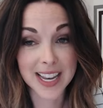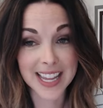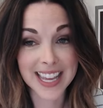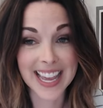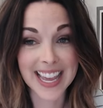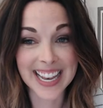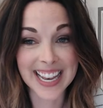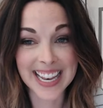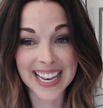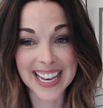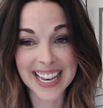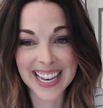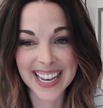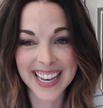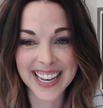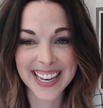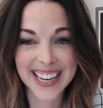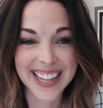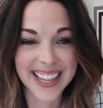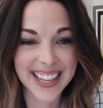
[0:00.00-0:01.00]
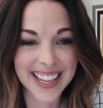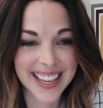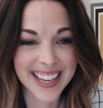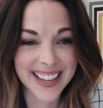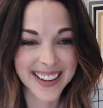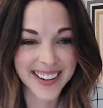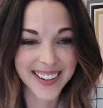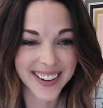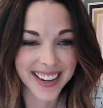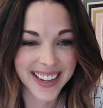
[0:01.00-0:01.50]
Kitten.
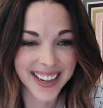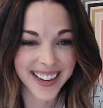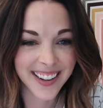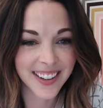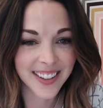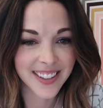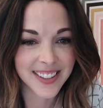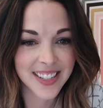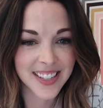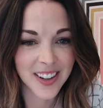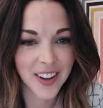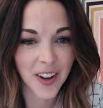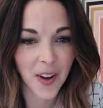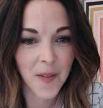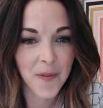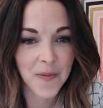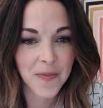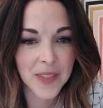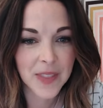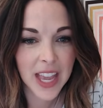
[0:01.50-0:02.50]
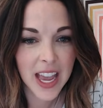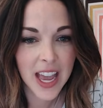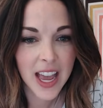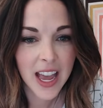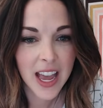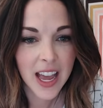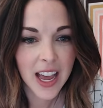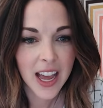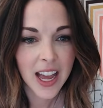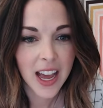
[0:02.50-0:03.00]
Cute handle, too.
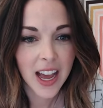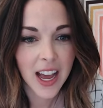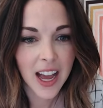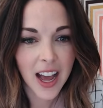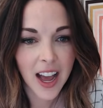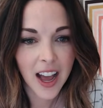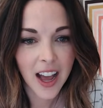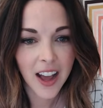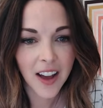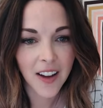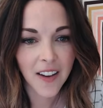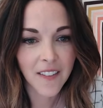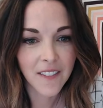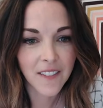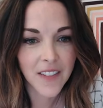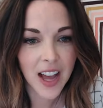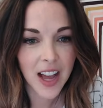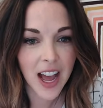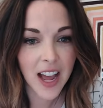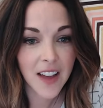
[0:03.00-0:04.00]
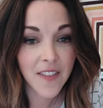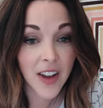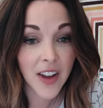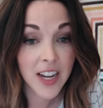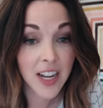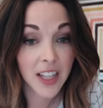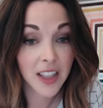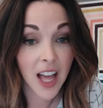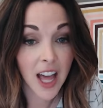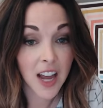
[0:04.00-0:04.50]
I find
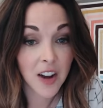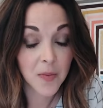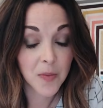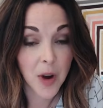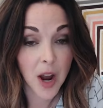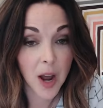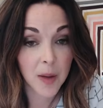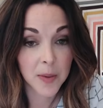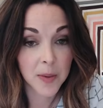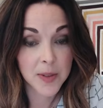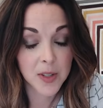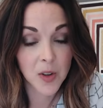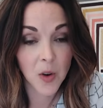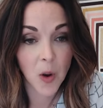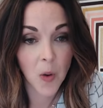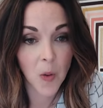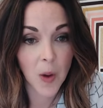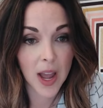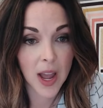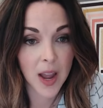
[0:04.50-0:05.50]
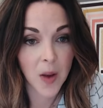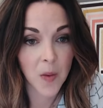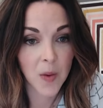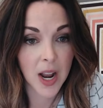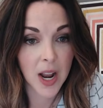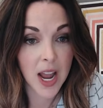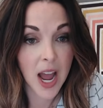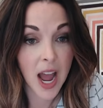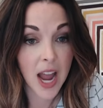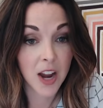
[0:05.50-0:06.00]
a lot of problems go away when
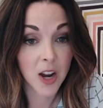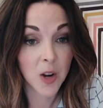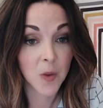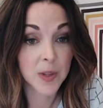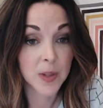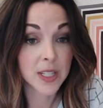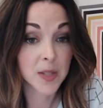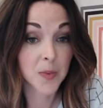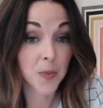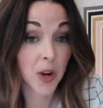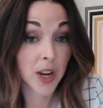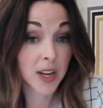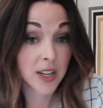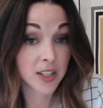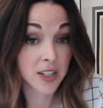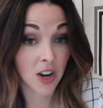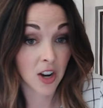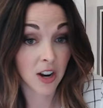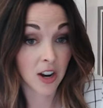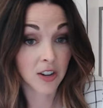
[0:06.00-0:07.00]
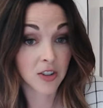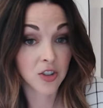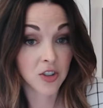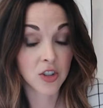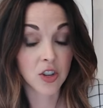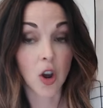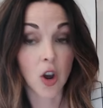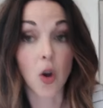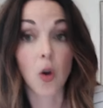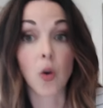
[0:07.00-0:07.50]
I iron with spray
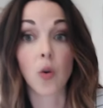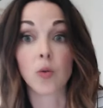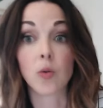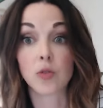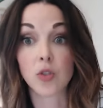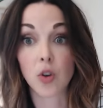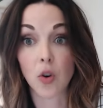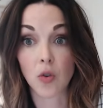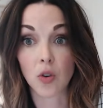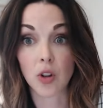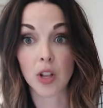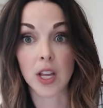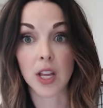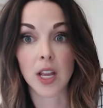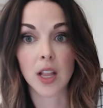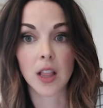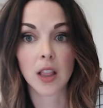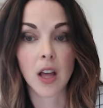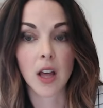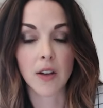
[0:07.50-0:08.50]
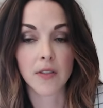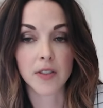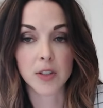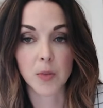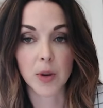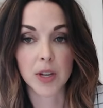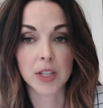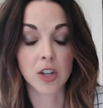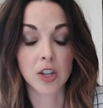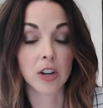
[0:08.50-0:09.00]
starch. Oh, totally. Love
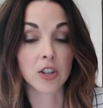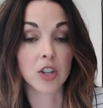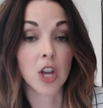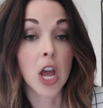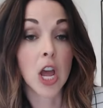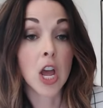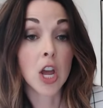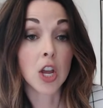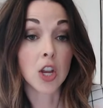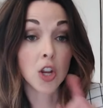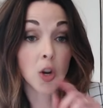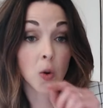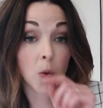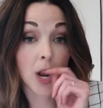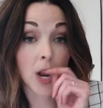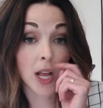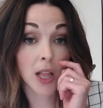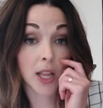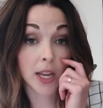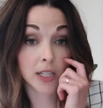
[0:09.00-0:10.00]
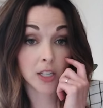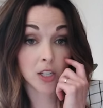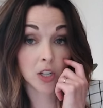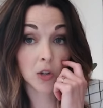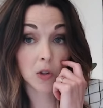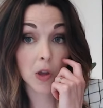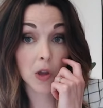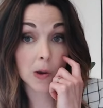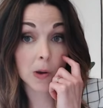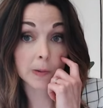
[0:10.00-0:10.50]
spray starch. You know what I like to
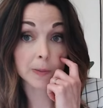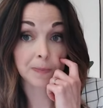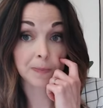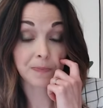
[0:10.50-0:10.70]
do, though?